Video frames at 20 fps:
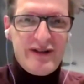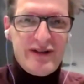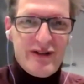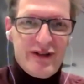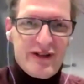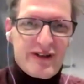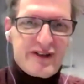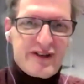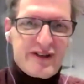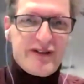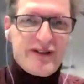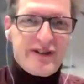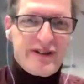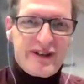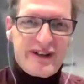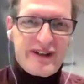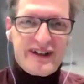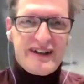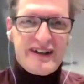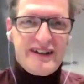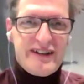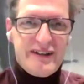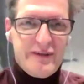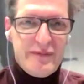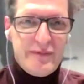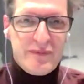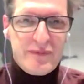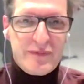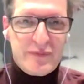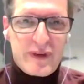or or
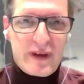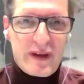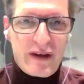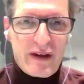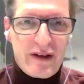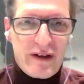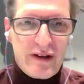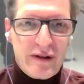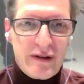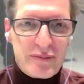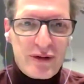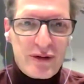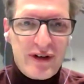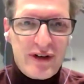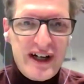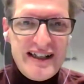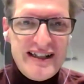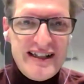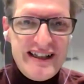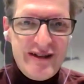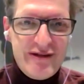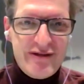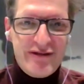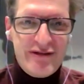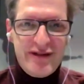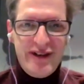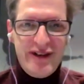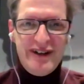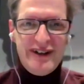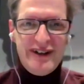um, progressive